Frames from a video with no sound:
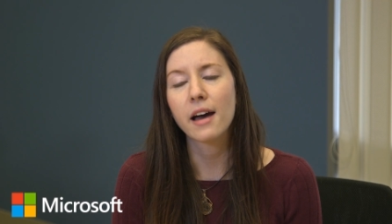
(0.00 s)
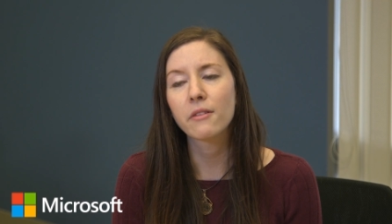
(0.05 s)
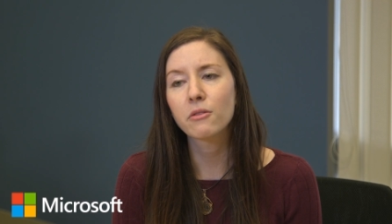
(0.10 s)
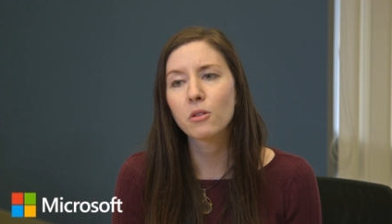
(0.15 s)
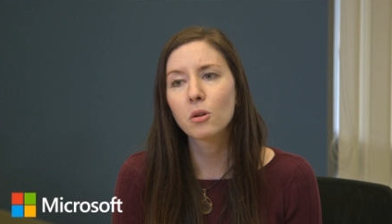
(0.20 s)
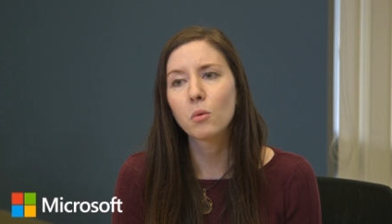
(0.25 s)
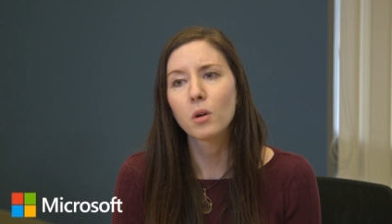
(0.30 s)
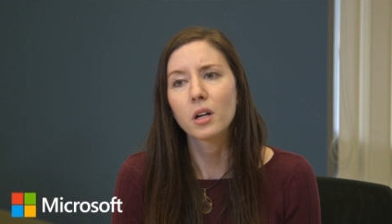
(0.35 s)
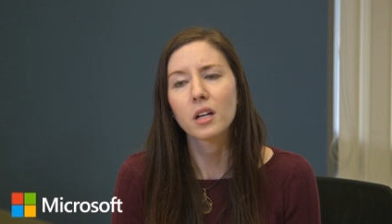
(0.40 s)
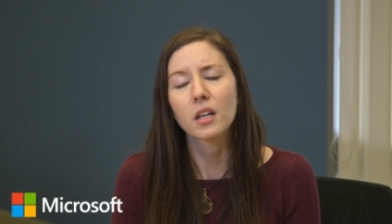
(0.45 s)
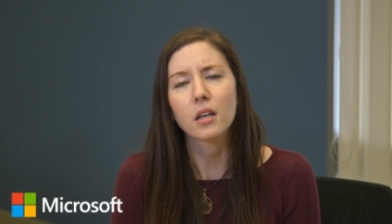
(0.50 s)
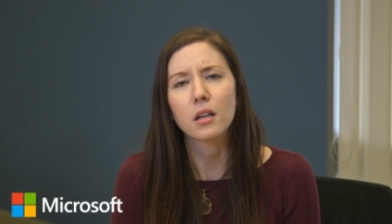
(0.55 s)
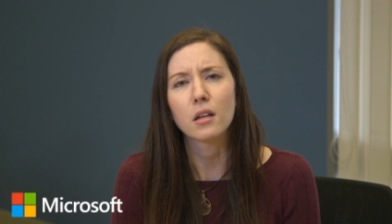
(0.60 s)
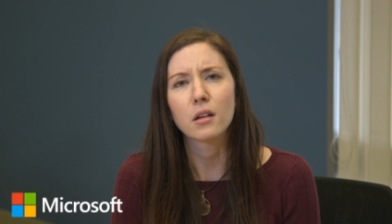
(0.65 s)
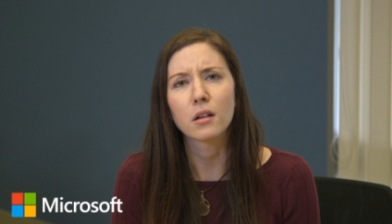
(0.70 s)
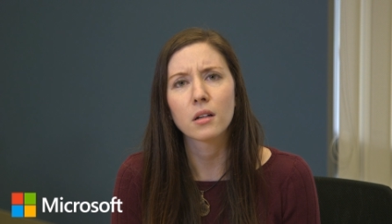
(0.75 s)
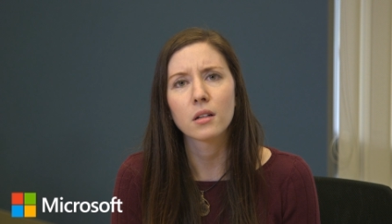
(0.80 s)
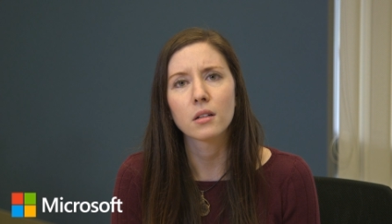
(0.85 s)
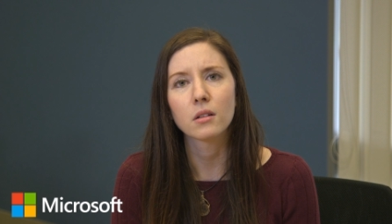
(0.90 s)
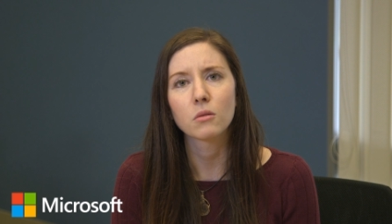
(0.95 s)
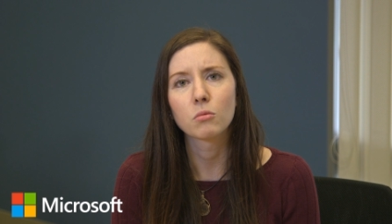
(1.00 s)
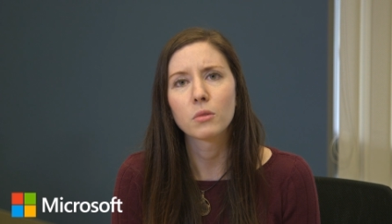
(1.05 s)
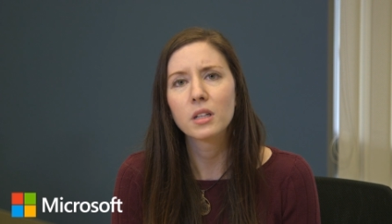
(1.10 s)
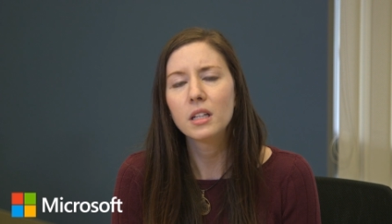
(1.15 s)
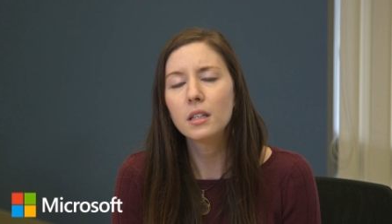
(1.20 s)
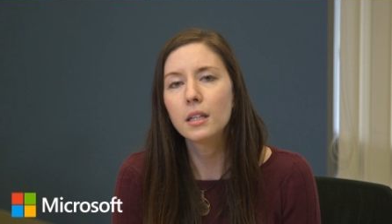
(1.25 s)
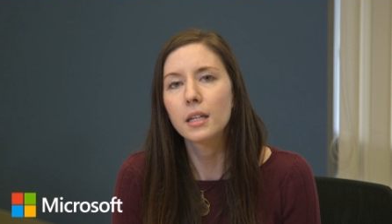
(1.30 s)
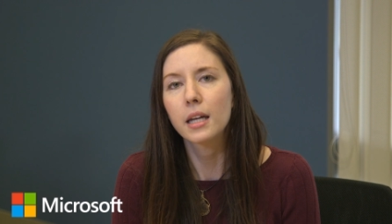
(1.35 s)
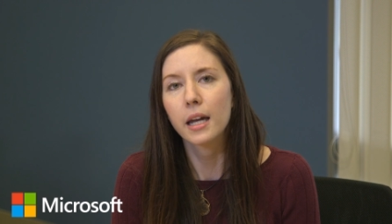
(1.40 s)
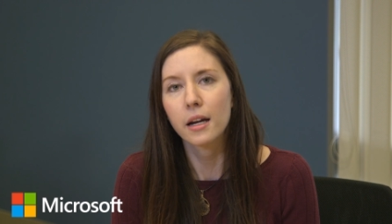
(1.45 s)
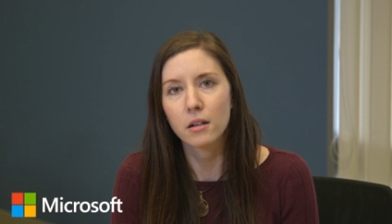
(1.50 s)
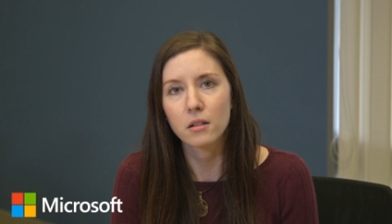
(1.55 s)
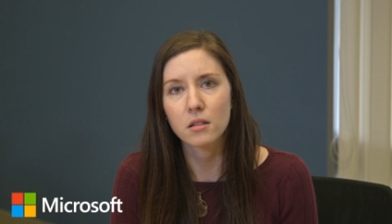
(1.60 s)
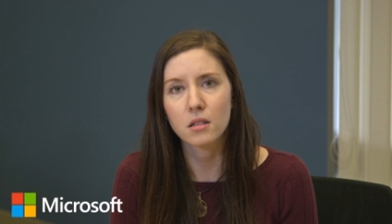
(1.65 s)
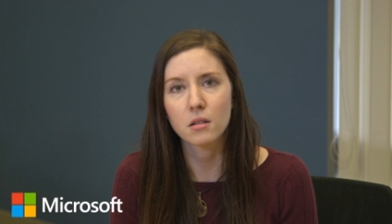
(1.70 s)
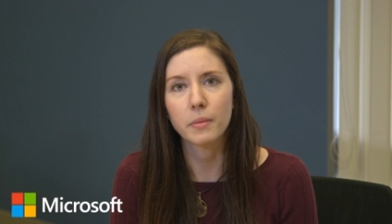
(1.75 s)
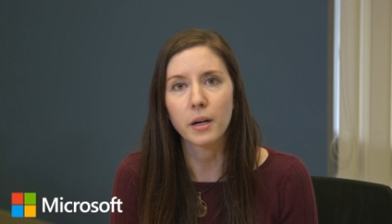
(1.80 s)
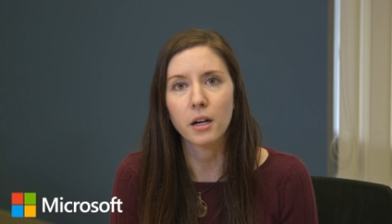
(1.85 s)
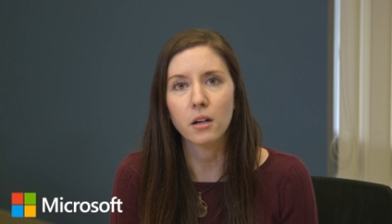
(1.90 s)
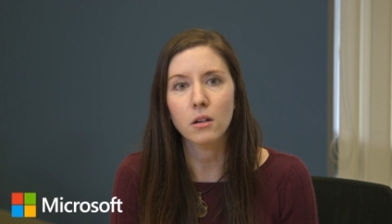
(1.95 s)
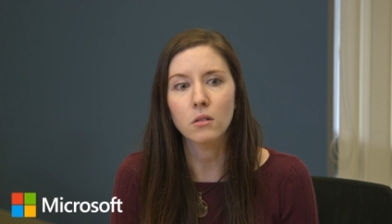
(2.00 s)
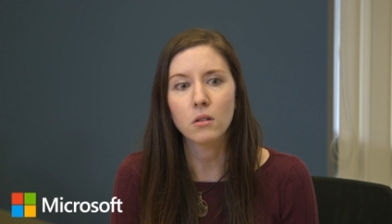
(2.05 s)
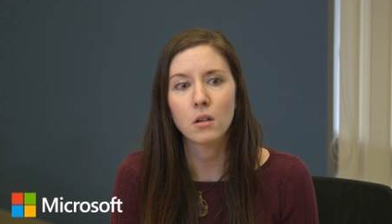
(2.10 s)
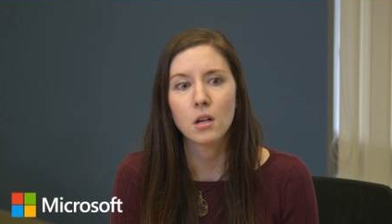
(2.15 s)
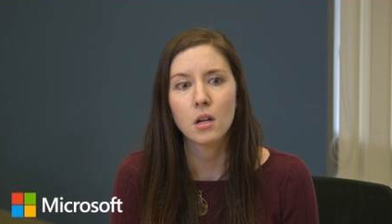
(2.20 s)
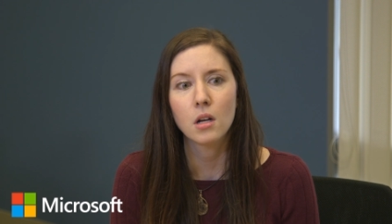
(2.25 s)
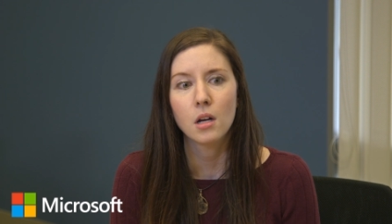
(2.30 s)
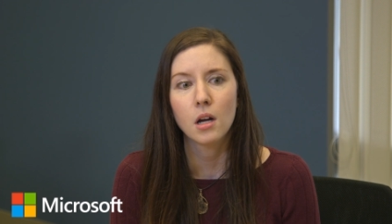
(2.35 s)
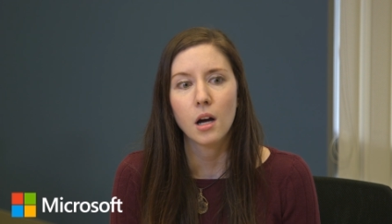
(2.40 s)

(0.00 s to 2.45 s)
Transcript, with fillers: Everyone here really cares about,